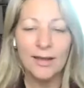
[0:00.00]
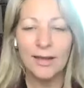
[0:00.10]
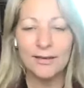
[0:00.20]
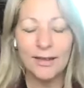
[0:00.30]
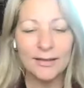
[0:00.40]

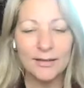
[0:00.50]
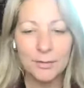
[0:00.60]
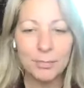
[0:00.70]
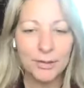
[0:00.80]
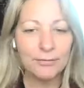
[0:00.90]
And that in the
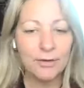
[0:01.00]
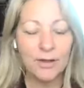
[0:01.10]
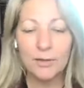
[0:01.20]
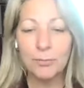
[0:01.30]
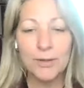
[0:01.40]
blink of an
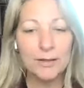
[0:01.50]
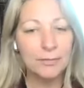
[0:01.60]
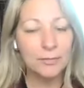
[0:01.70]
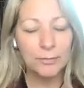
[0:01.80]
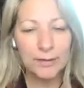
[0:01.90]
eye, we
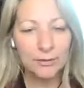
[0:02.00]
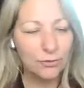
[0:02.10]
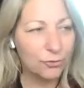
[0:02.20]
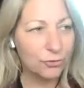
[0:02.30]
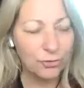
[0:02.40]
can
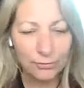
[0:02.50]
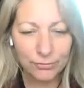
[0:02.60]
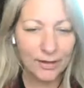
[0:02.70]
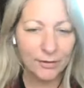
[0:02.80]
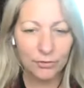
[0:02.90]

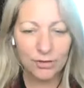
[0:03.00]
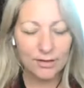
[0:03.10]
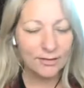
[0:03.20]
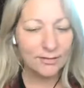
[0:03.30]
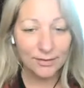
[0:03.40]
shift
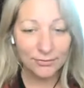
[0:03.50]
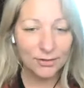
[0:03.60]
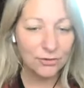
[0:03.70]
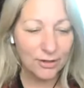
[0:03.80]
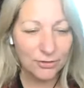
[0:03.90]
energy and stuff
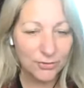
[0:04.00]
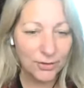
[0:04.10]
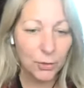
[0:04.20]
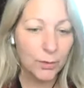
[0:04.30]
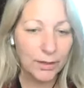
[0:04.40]
can change
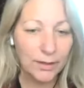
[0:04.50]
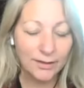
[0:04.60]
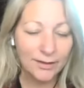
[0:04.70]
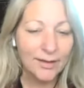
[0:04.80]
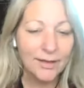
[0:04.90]
very
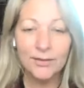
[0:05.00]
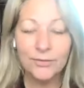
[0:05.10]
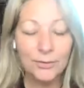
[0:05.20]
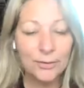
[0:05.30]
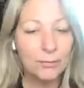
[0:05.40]
quickly.
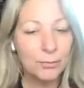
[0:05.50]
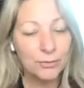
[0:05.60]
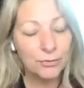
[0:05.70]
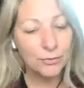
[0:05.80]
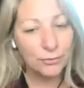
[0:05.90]
So it
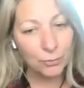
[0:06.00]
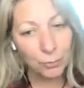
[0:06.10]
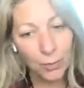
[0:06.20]
was